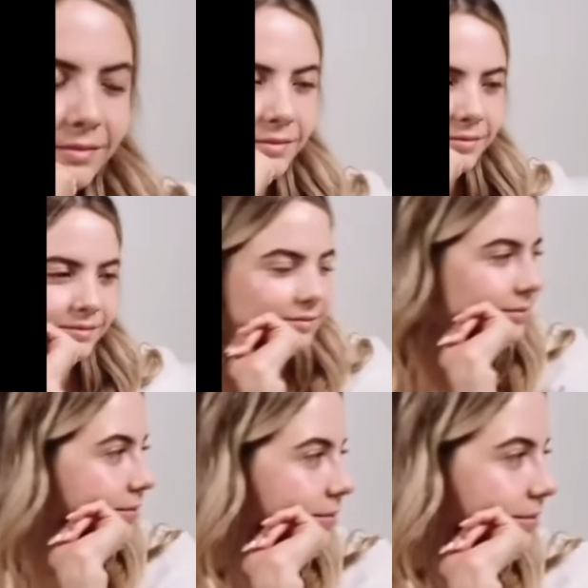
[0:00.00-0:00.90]
You know what I'm
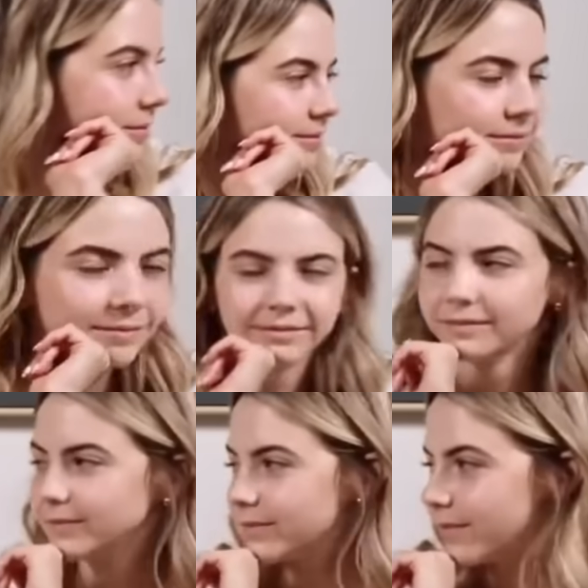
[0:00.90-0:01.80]
saying?
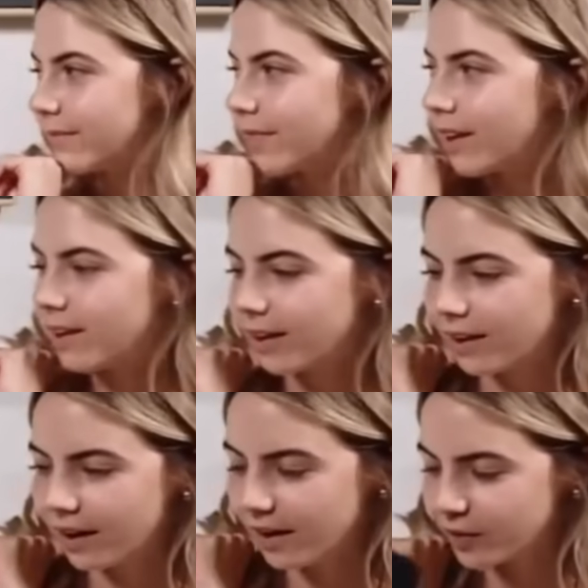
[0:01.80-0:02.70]
Just a
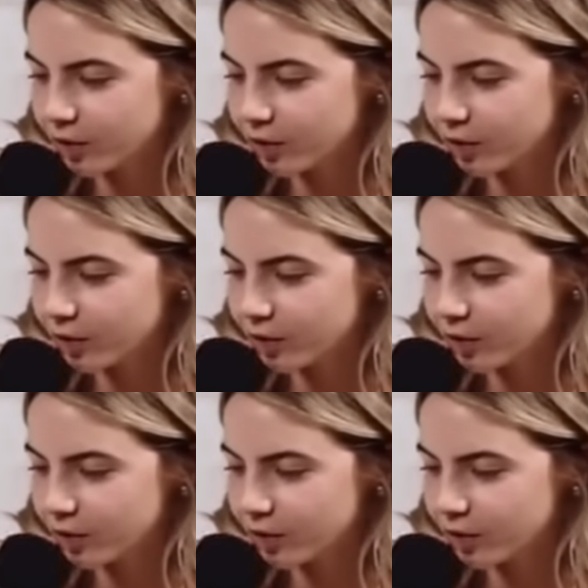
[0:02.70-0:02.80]
little sprinkle.